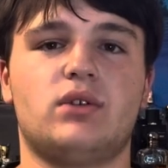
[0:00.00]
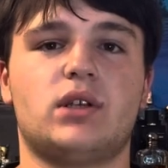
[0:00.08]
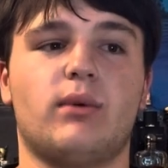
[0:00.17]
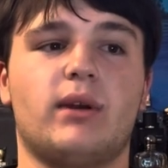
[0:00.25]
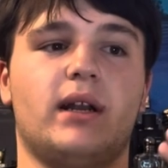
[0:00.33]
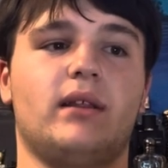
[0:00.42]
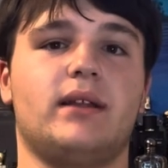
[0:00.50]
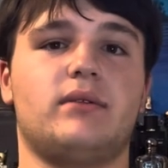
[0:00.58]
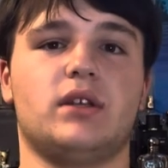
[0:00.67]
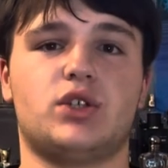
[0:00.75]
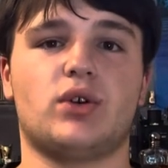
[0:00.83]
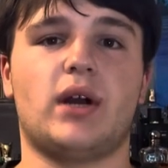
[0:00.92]
so we're going to let
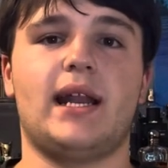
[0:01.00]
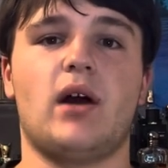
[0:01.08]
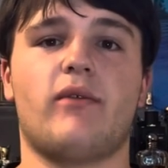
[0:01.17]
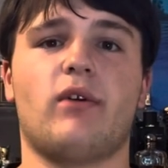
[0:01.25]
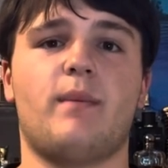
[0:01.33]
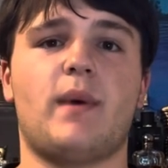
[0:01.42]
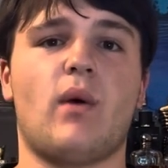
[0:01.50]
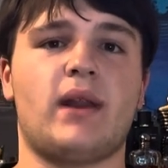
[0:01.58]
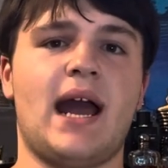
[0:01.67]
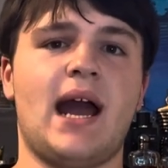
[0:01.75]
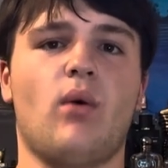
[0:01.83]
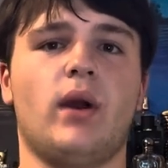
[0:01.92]
this dry down for about an
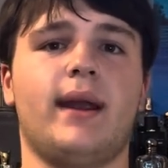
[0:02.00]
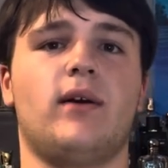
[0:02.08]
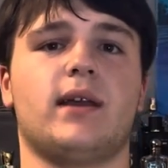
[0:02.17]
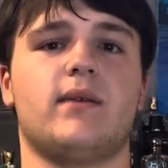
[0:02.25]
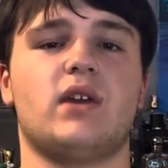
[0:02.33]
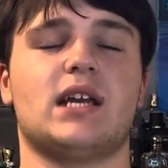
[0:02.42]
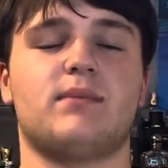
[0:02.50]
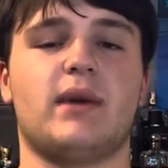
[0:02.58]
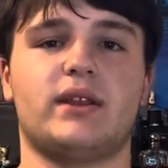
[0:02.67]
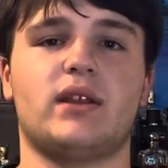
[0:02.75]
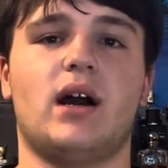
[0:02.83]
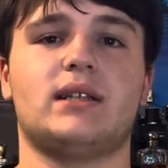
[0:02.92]
hour, and I'll give you guys my
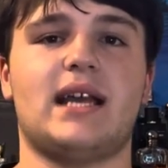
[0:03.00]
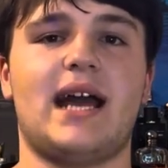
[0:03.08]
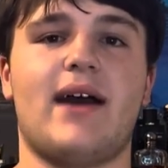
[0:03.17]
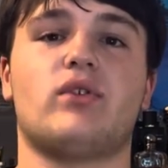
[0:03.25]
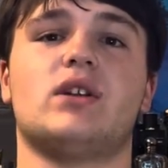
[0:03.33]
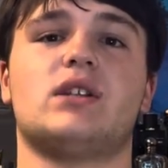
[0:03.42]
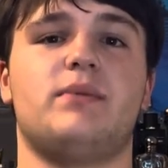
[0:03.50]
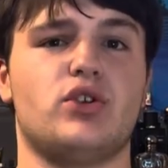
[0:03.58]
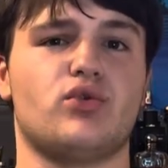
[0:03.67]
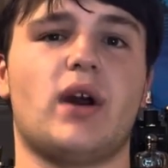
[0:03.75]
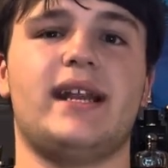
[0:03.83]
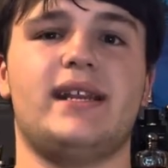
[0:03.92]
thoughts after it's been
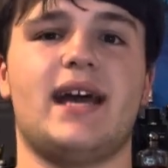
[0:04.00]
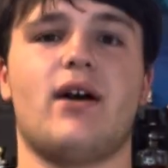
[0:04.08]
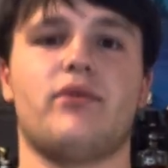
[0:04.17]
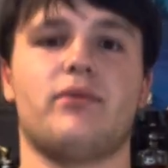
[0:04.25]
dried down.